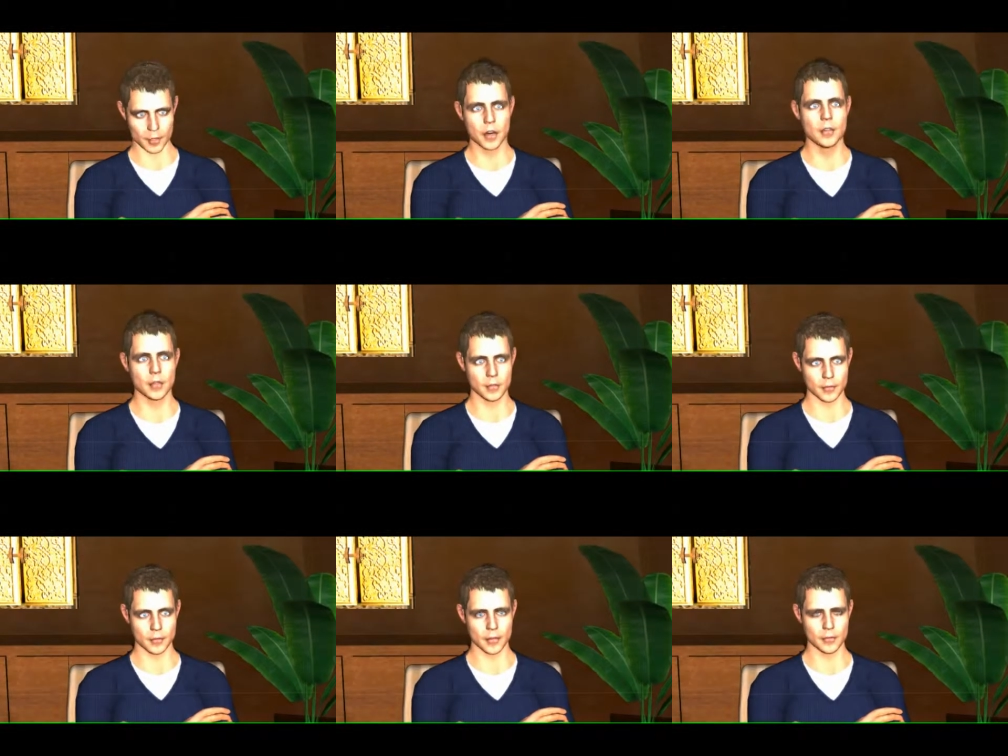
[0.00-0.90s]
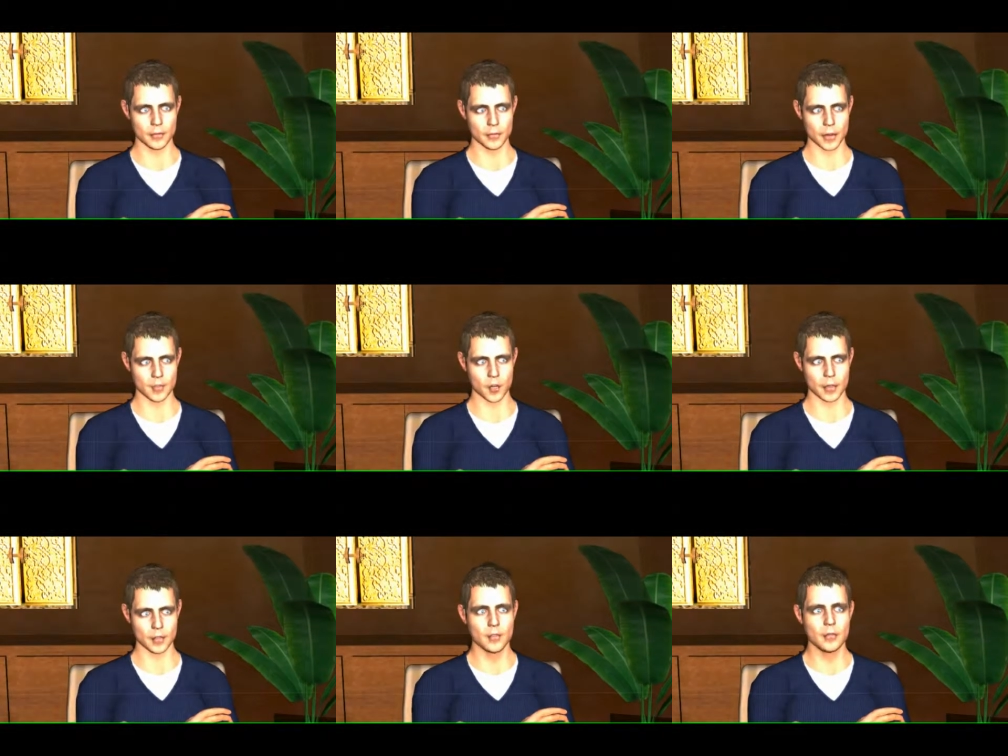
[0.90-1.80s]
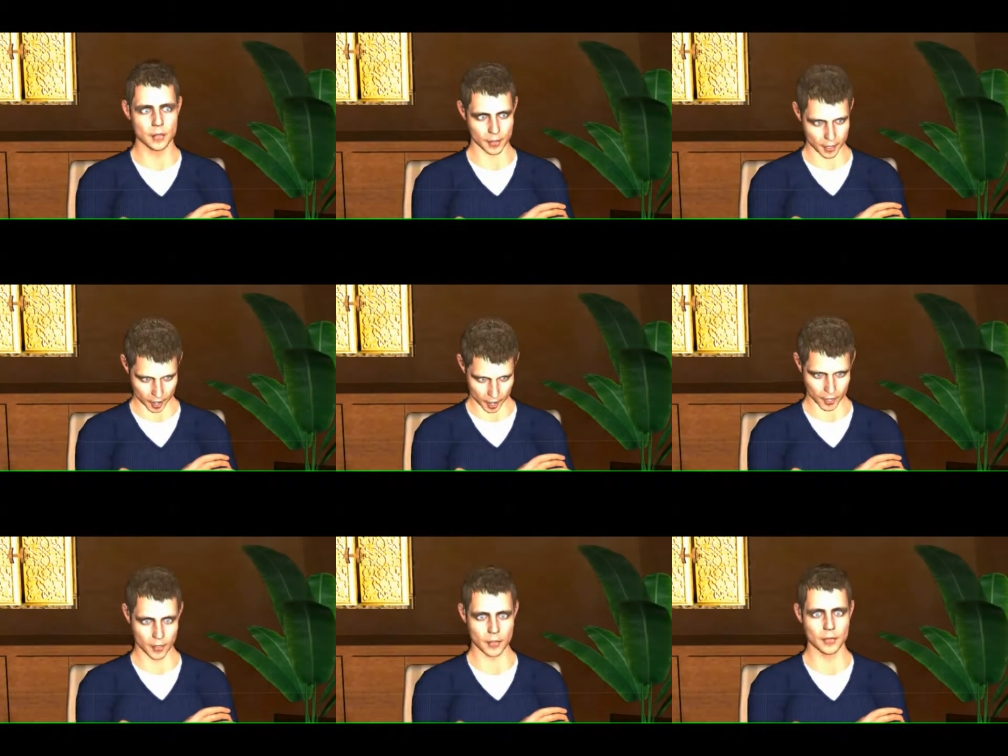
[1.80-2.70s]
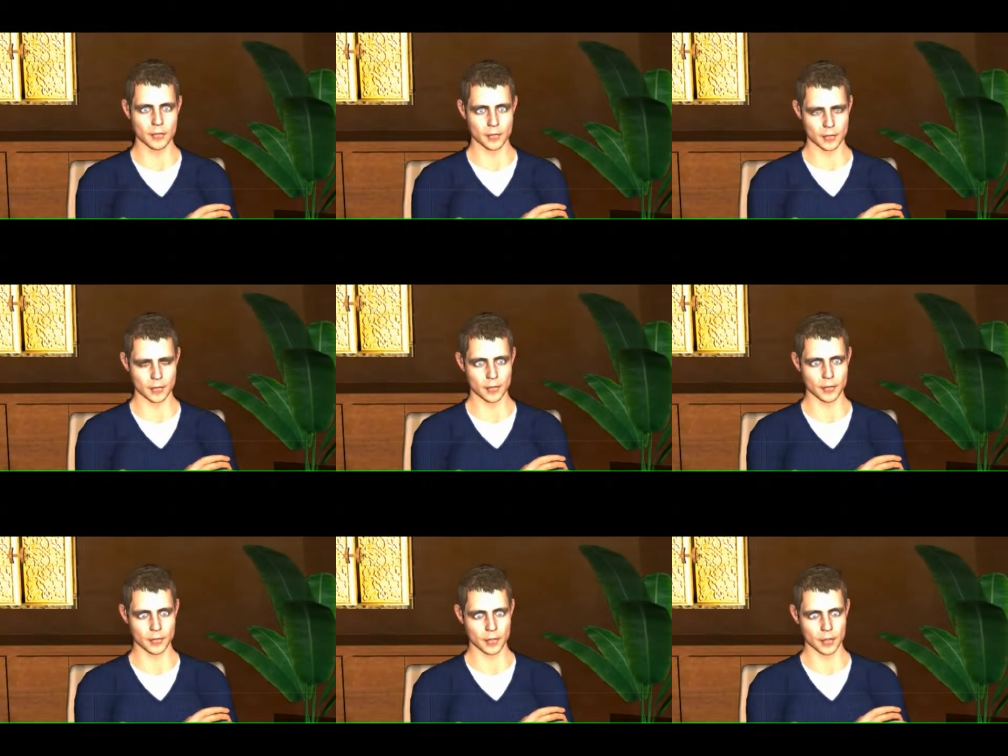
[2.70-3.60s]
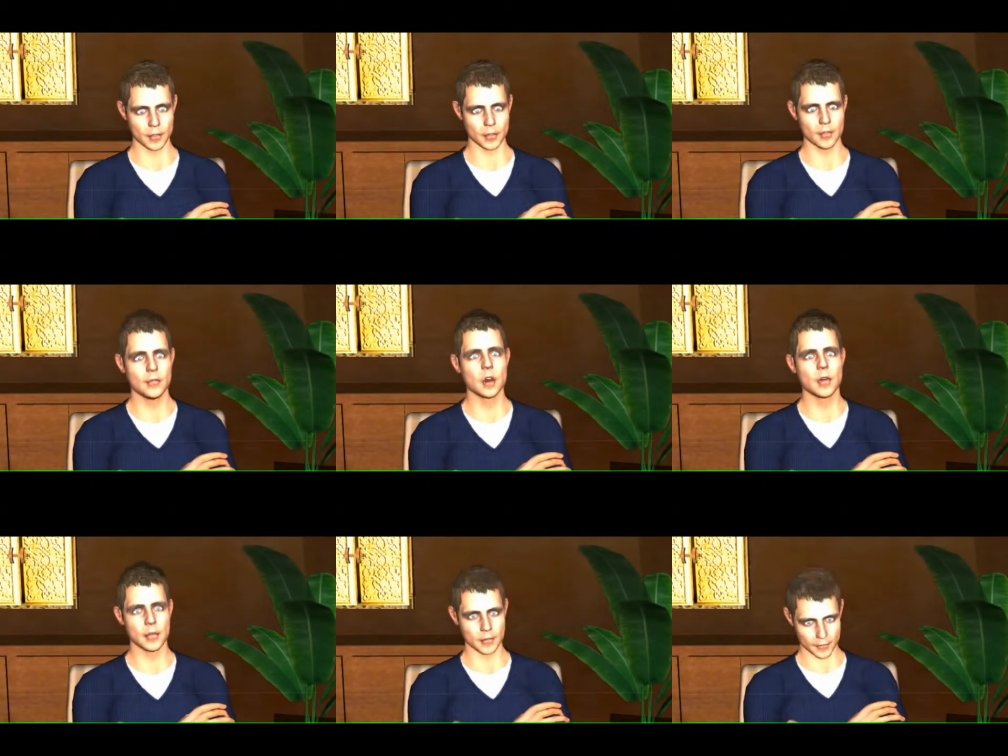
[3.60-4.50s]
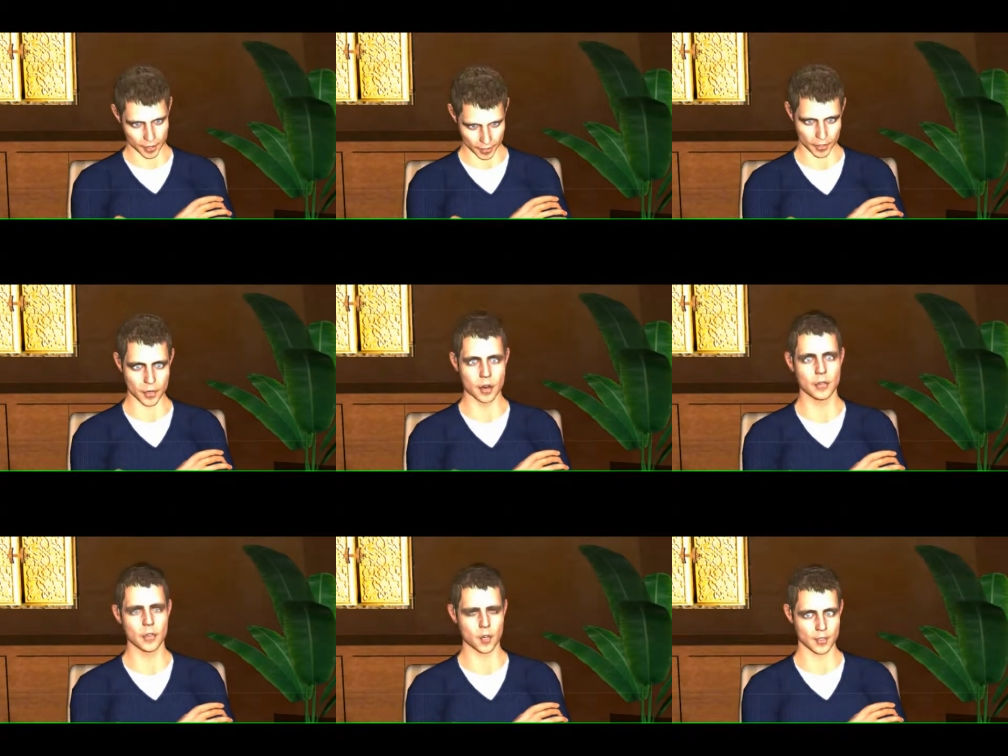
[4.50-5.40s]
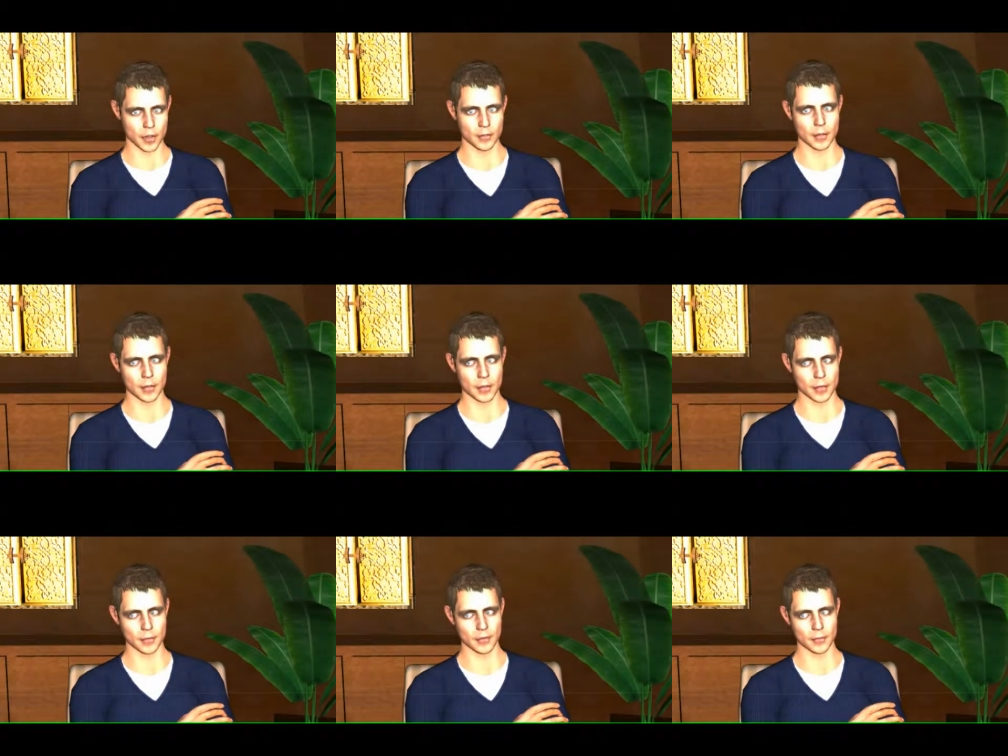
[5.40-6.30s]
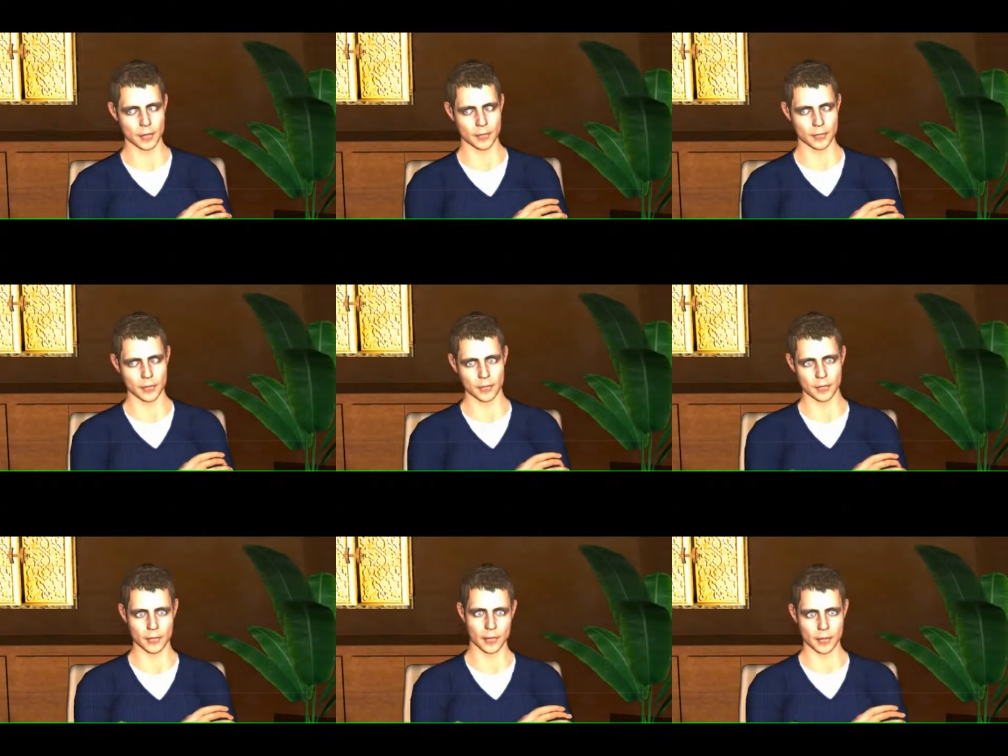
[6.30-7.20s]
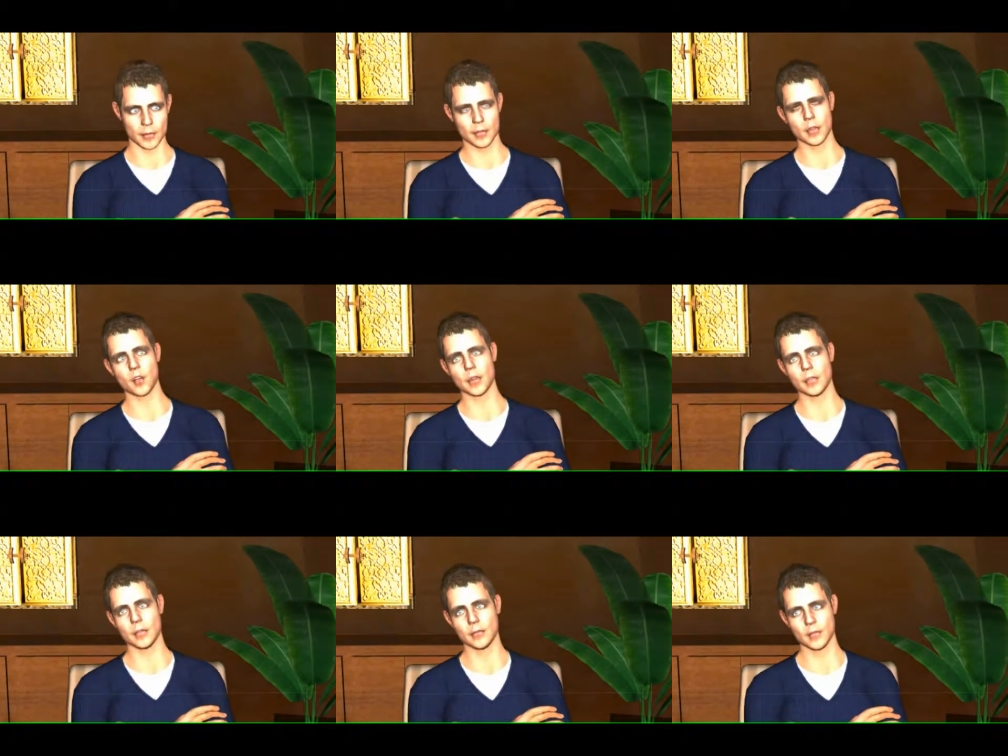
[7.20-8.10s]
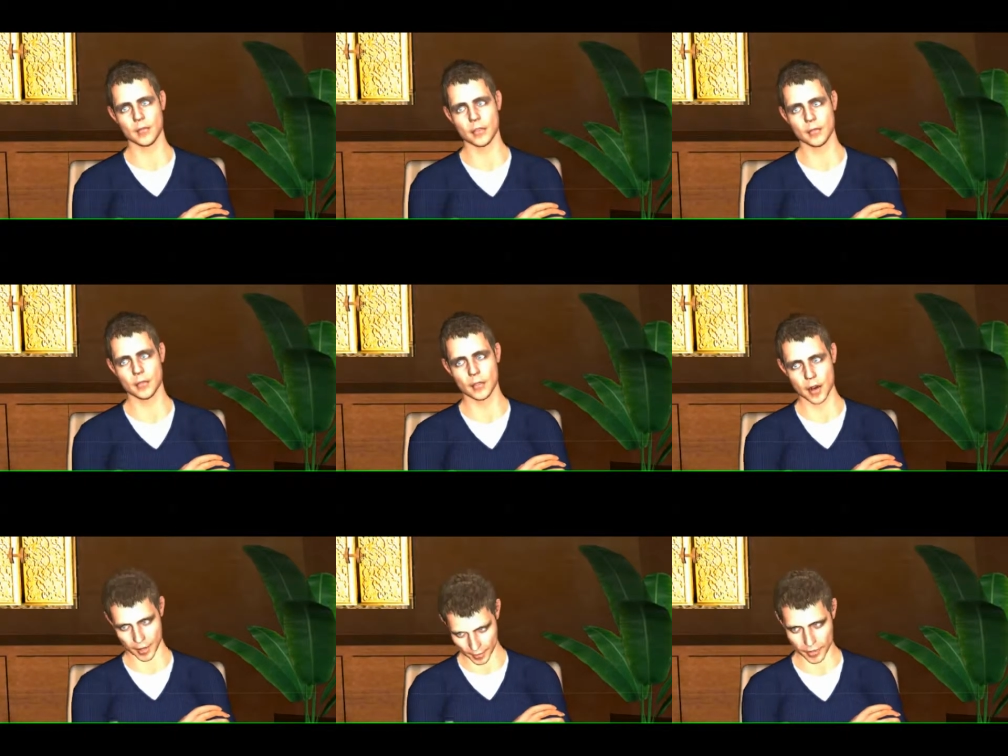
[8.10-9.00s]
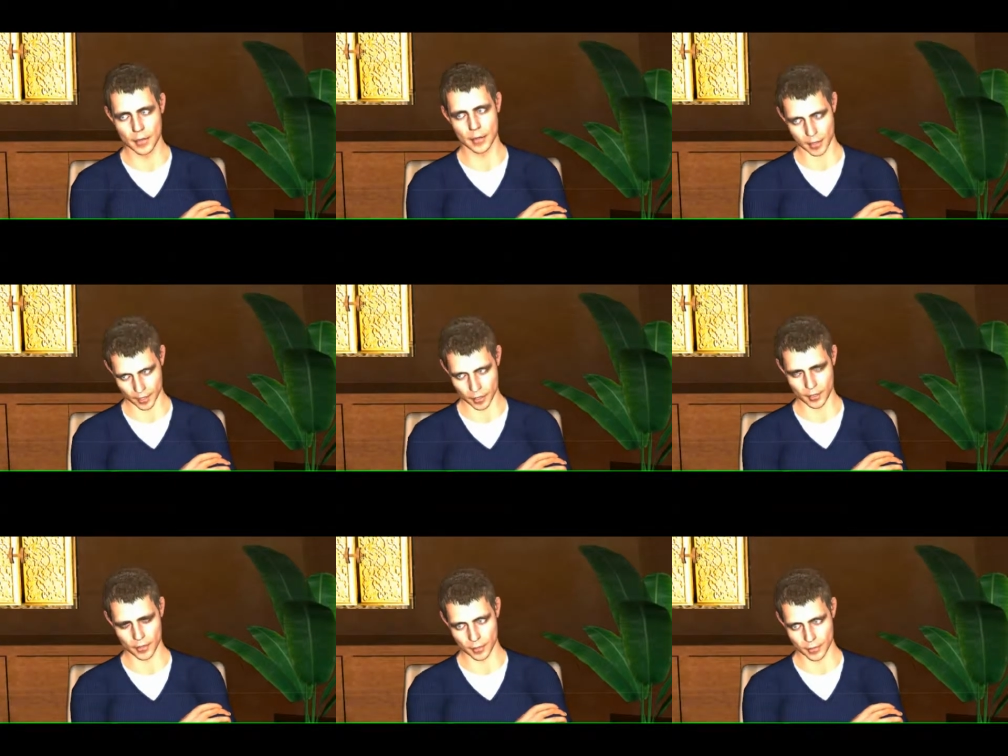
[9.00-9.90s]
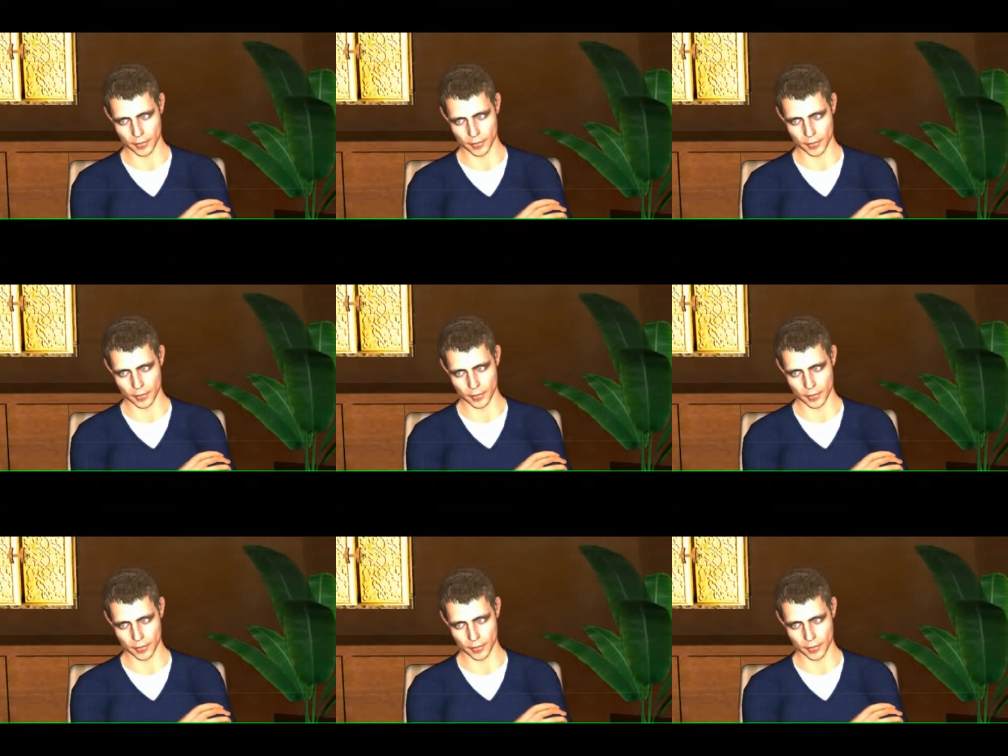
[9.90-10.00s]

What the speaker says: Do you know the English word dull? Dull is the opposite of bright. Often it means uninteresting.